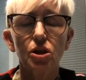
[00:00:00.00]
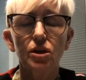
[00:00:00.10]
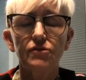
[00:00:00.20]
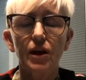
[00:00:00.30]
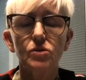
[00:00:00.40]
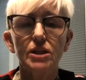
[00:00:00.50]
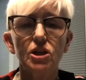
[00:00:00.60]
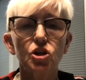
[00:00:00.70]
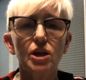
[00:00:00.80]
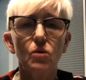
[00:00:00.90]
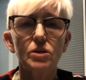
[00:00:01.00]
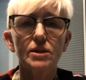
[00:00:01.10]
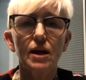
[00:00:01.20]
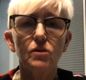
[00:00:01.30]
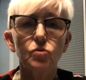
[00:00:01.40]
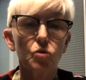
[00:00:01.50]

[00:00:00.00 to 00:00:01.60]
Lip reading: a foundation ourselves,